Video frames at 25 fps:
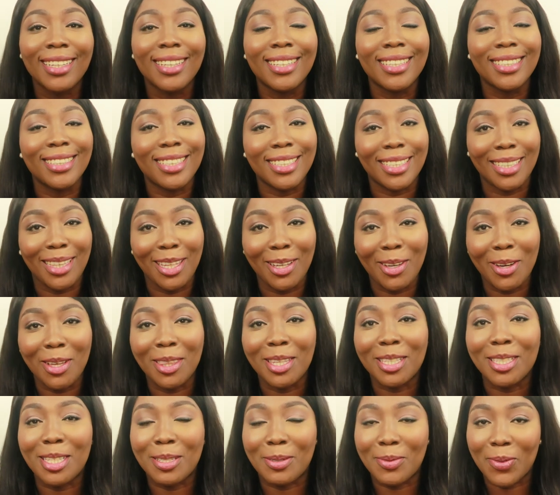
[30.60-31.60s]
Just click on
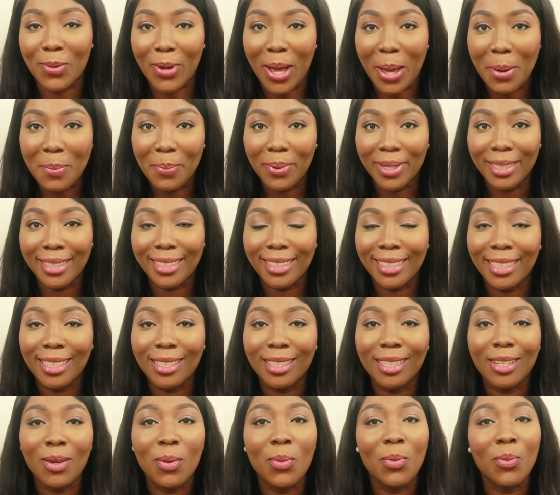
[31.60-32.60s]
the subscribe
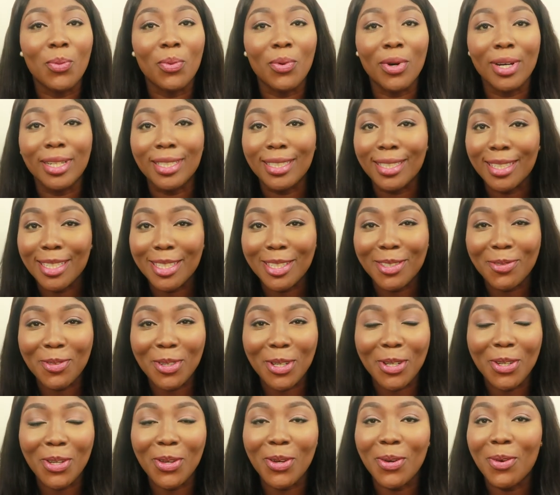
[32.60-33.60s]
button, watch this
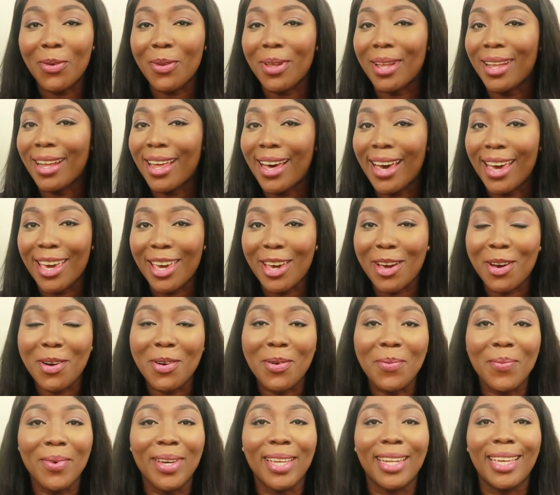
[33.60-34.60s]
video, like,
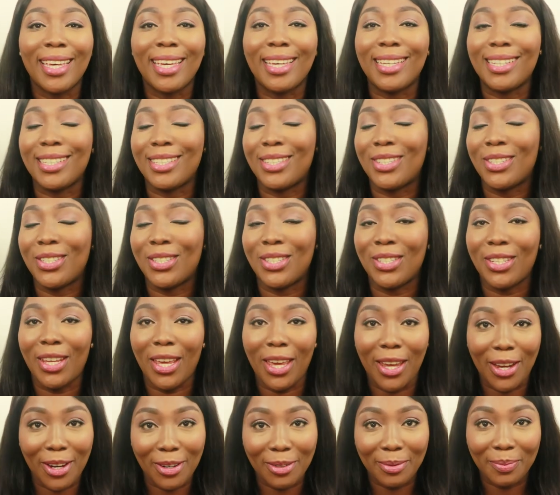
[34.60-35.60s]
comment, and
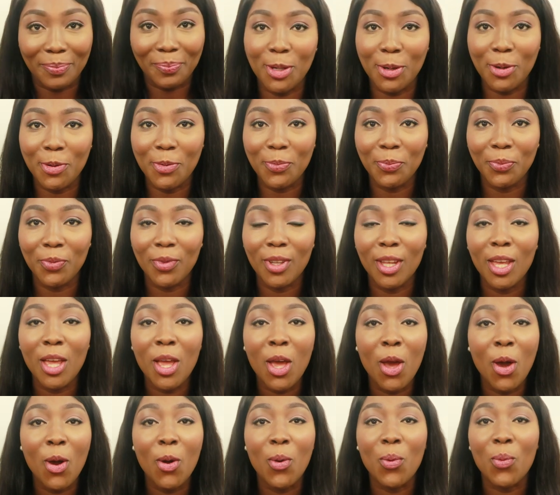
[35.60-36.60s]
share.
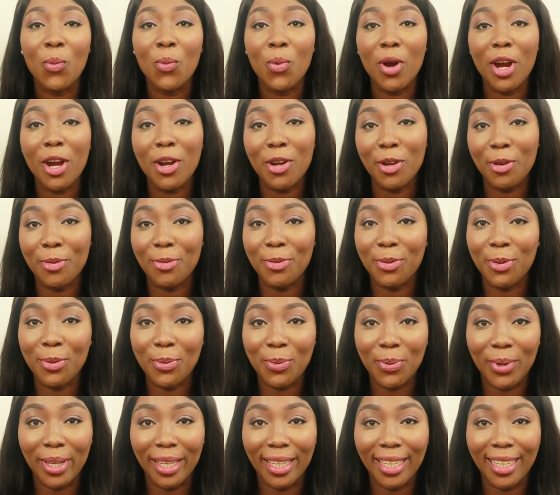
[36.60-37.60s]
Word of the
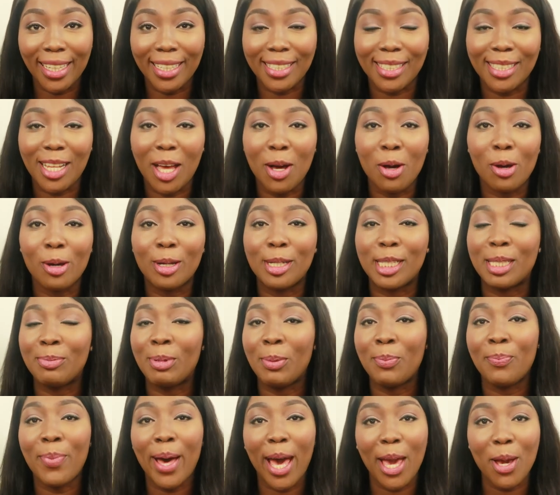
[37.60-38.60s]
Week is now going to be
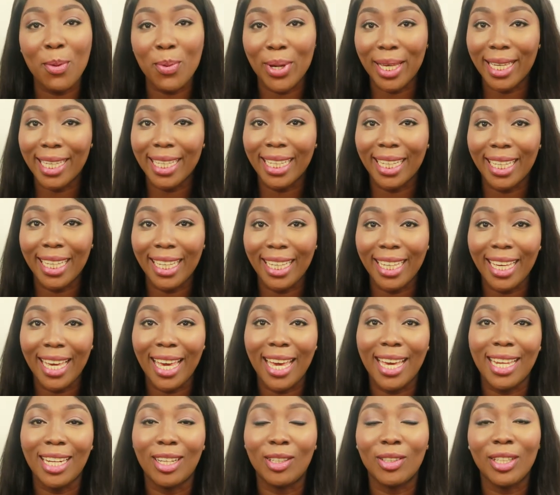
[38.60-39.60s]
bi-weekly,
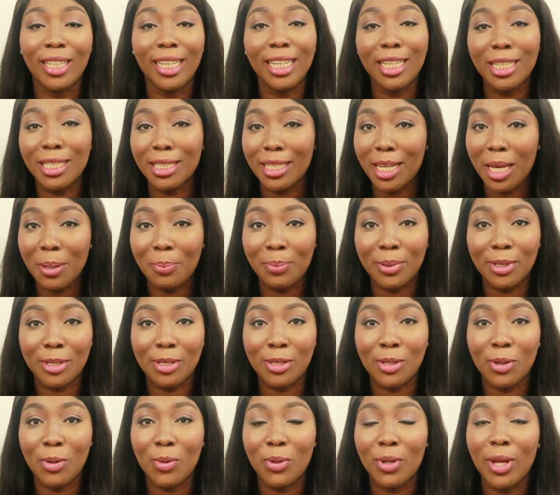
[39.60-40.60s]
and on each
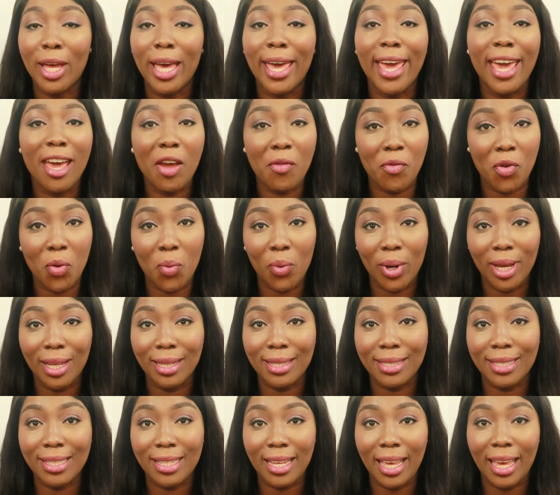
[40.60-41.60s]
episode, every
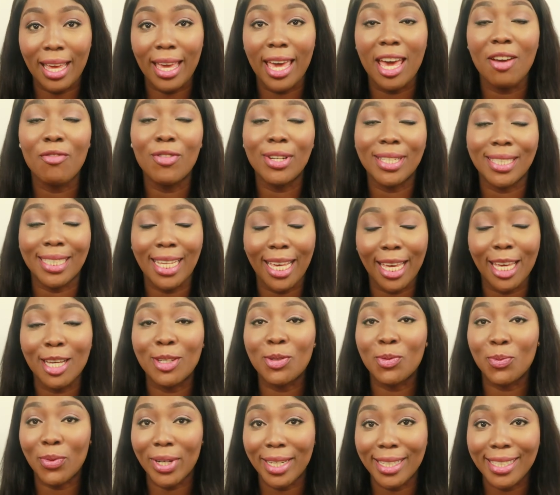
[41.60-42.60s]
Wednesday, every
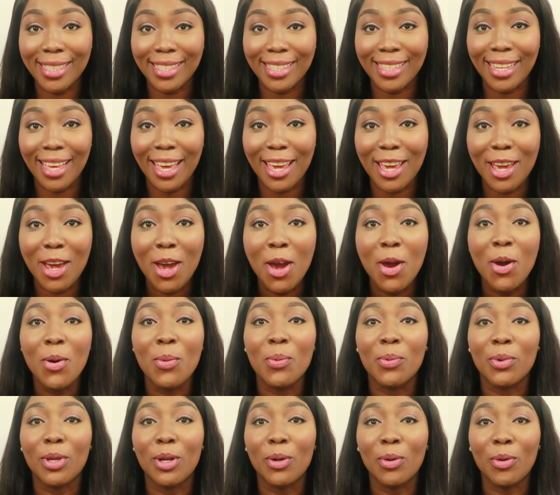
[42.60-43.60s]
second Wednesday,
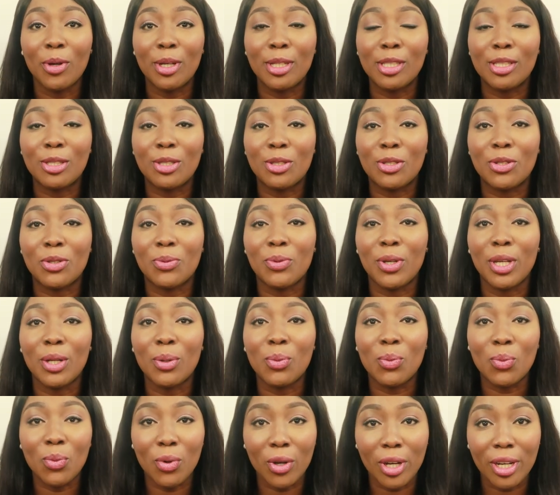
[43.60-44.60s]
we are going to treat
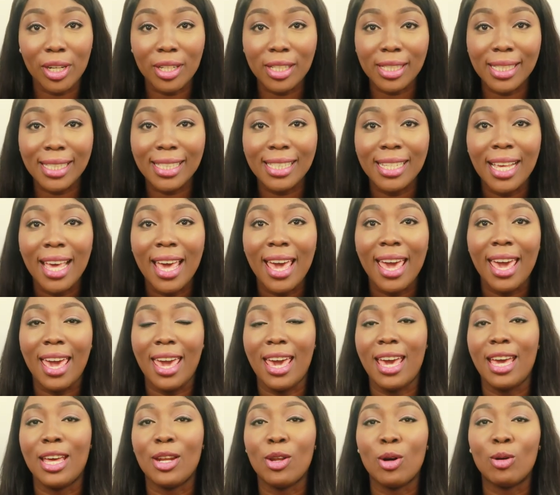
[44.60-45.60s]
words
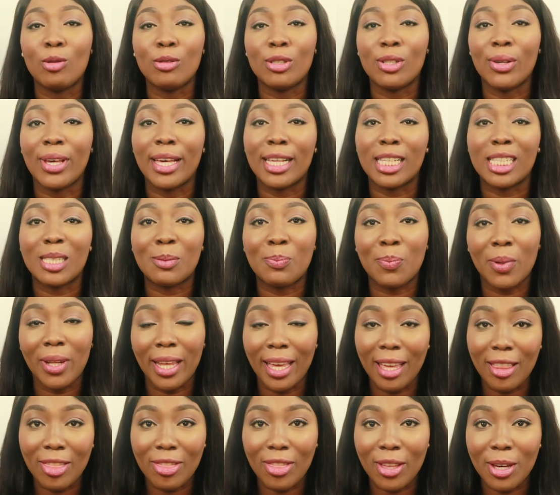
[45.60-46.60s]
and also
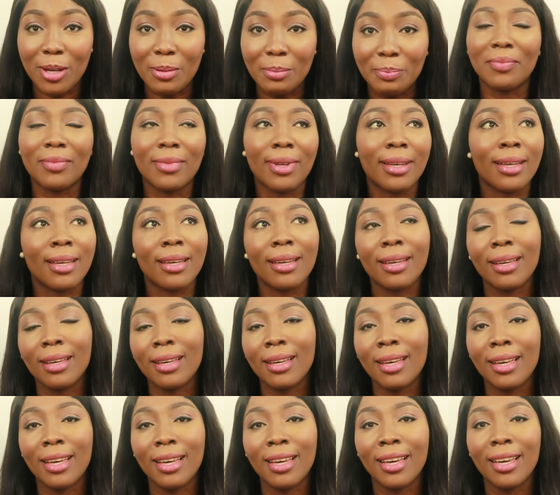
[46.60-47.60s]
explain them.
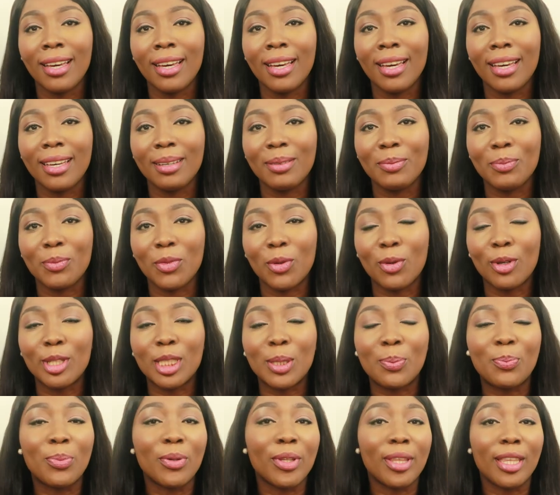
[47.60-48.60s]
We're going
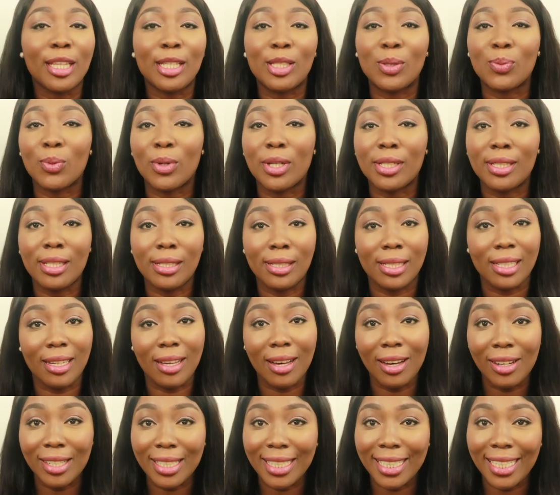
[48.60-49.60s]
to put these words into
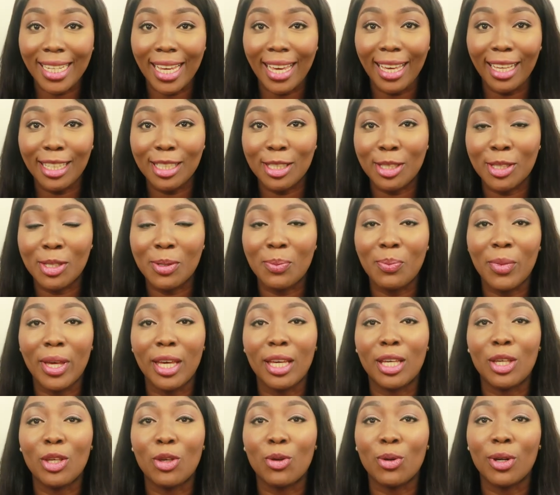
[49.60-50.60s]
context to
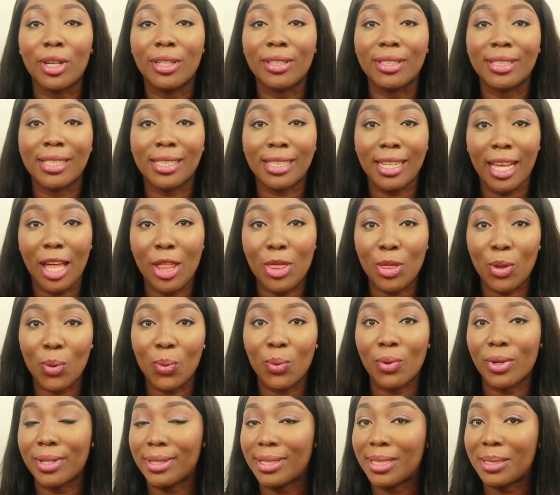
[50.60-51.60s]
make you understand the
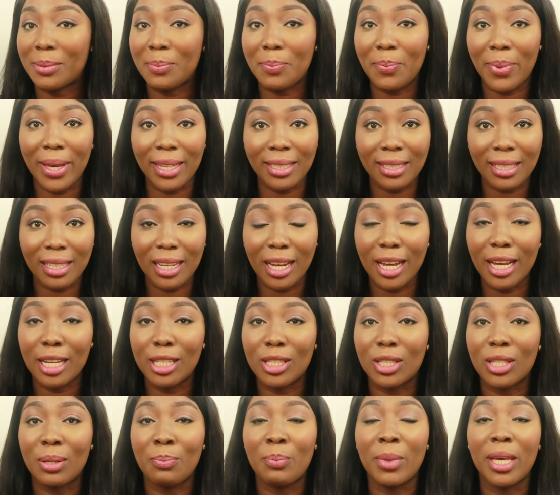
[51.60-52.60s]
words better
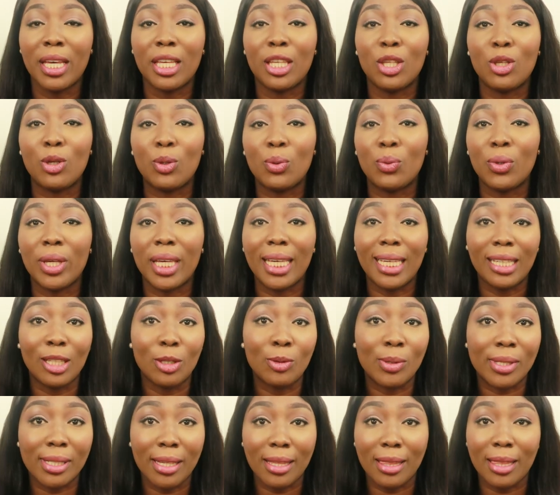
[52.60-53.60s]
and to make you
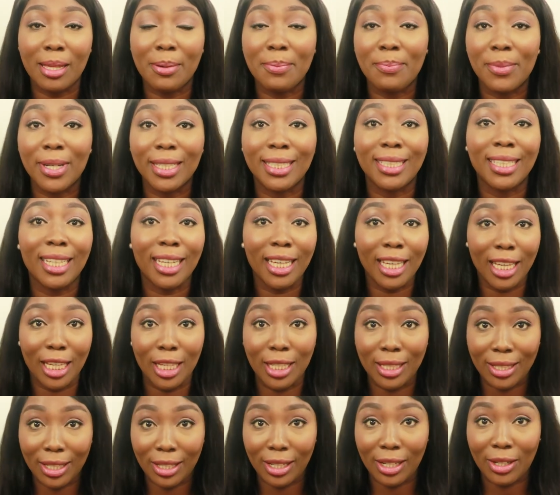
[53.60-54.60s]
using them much
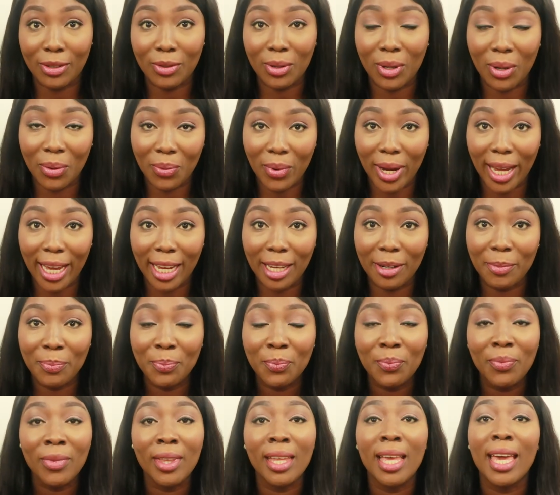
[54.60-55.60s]
easier, all right?
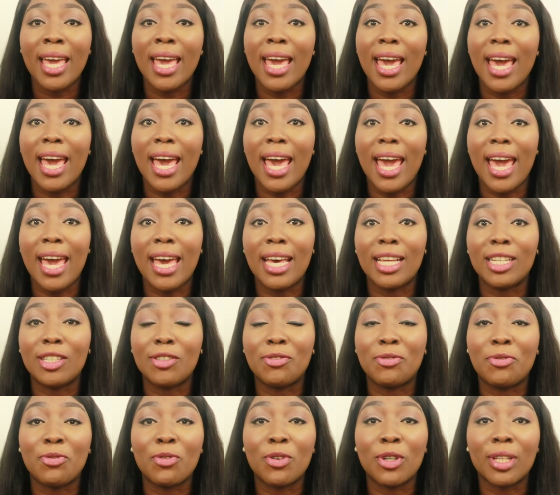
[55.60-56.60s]
And
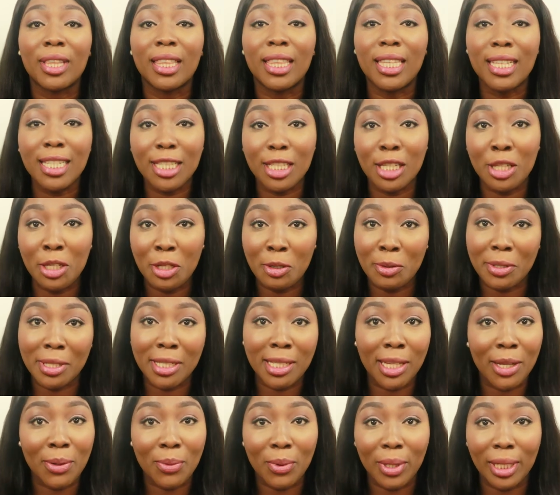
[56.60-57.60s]
for this new
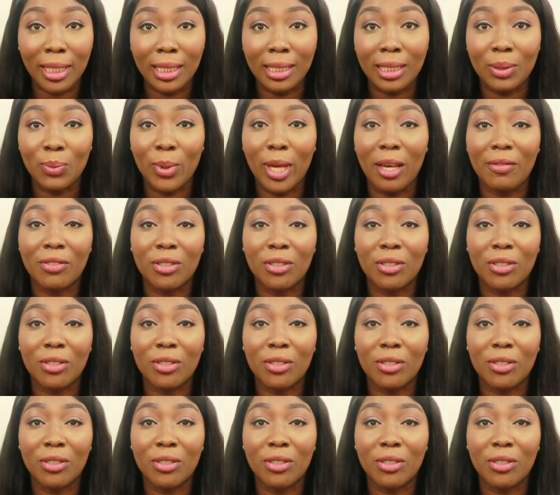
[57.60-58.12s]
series, we have